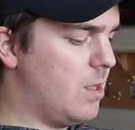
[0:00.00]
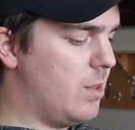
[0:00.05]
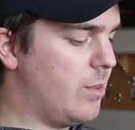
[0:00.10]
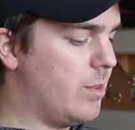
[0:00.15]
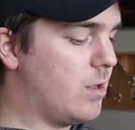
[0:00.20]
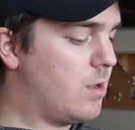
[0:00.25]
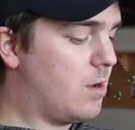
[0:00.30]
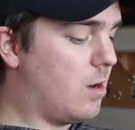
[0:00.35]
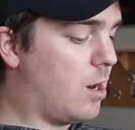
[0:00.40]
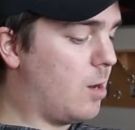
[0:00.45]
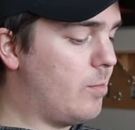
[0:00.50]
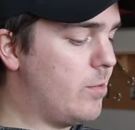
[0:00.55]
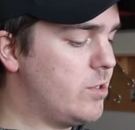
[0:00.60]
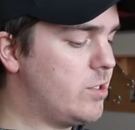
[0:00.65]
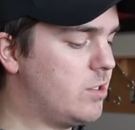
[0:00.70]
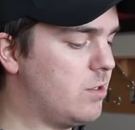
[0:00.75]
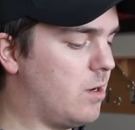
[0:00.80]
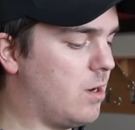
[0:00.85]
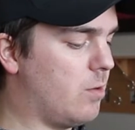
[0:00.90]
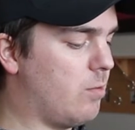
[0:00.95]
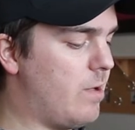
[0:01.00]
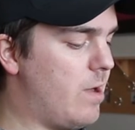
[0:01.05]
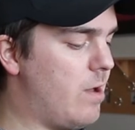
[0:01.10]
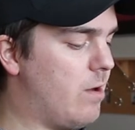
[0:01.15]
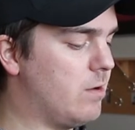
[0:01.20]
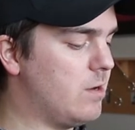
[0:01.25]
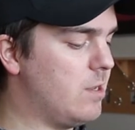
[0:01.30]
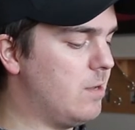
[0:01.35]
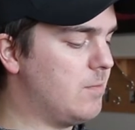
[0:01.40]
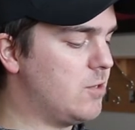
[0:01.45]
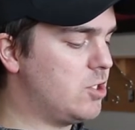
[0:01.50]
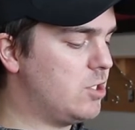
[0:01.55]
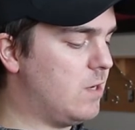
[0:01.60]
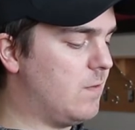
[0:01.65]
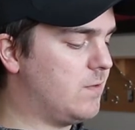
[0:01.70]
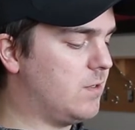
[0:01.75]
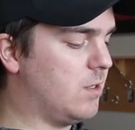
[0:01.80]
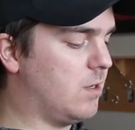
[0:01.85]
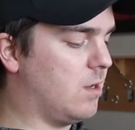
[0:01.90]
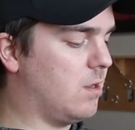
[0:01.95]
The garbage around him
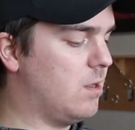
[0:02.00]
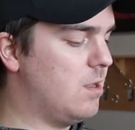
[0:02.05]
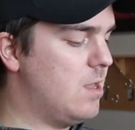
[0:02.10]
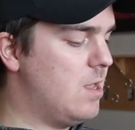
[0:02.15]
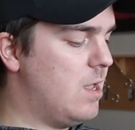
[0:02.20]
shifted,